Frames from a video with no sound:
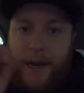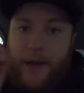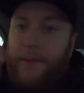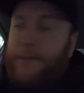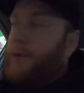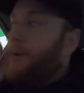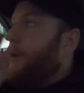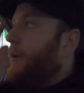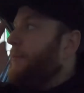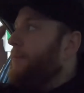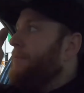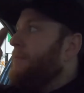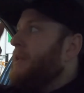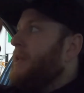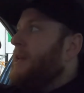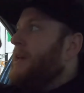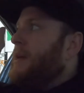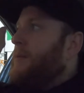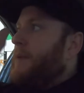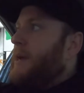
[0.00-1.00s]
don't know, but
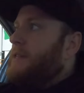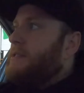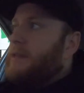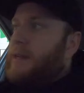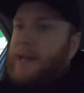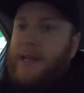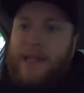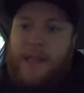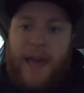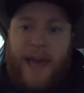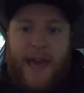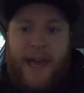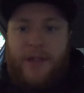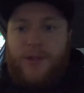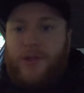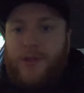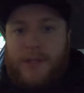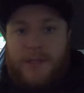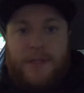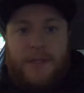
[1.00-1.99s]
basically the
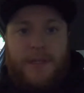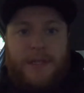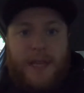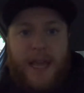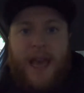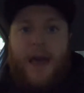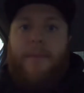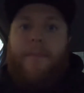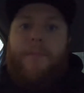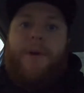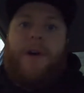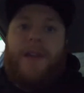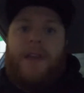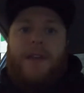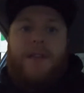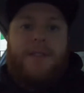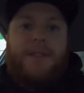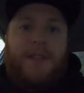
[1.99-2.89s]
head doesn't bite.